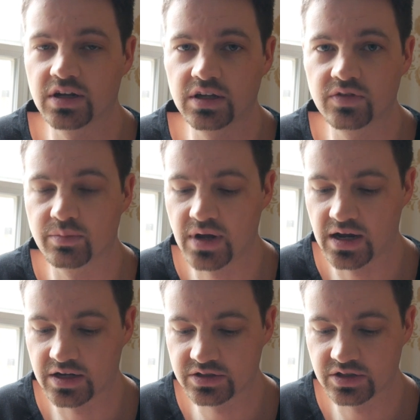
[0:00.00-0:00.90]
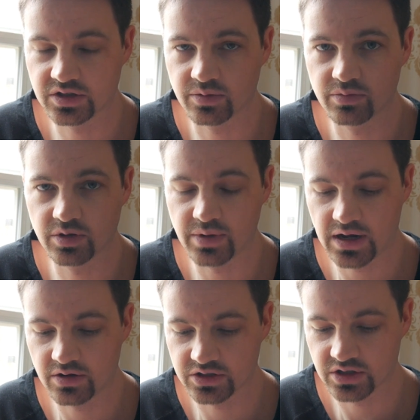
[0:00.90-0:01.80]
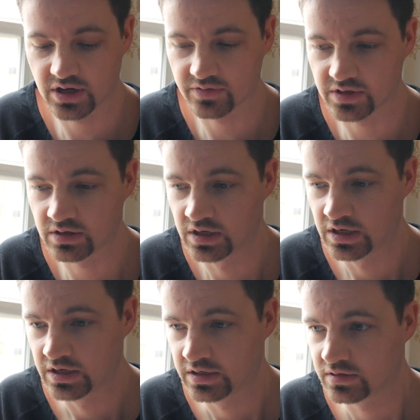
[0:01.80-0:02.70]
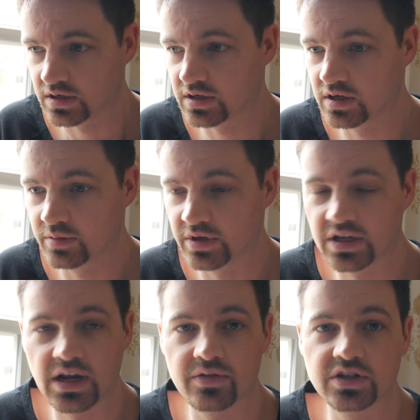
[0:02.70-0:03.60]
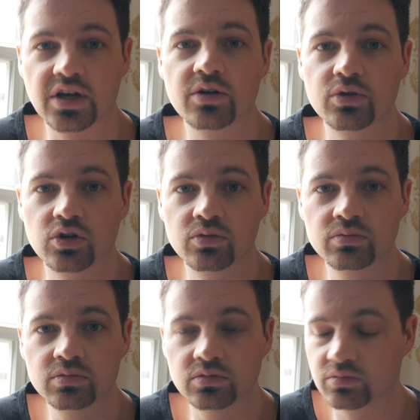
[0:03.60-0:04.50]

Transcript: even mass because the batteries are heavy. It can have a ton of room